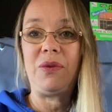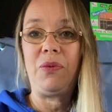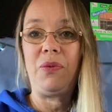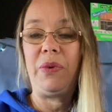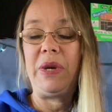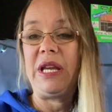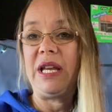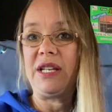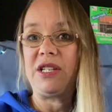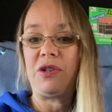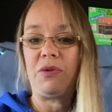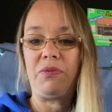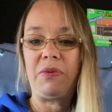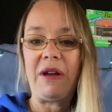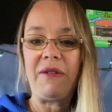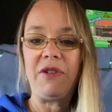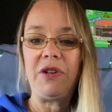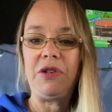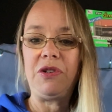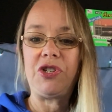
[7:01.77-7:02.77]
we get to
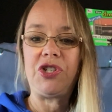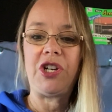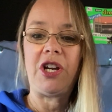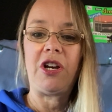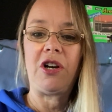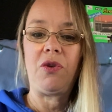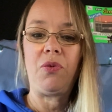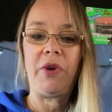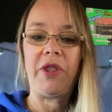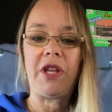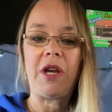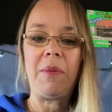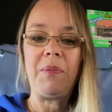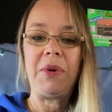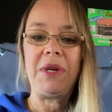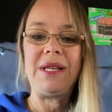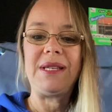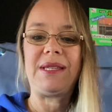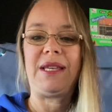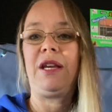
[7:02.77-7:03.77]
revenue share with
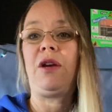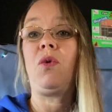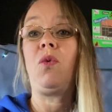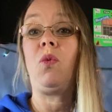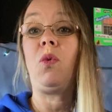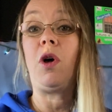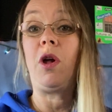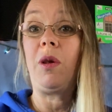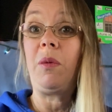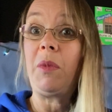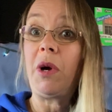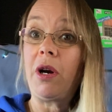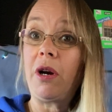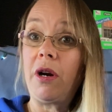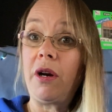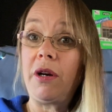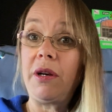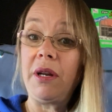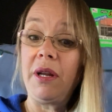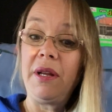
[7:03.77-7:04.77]
companies like
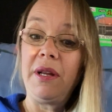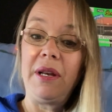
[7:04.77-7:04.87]
Walmart,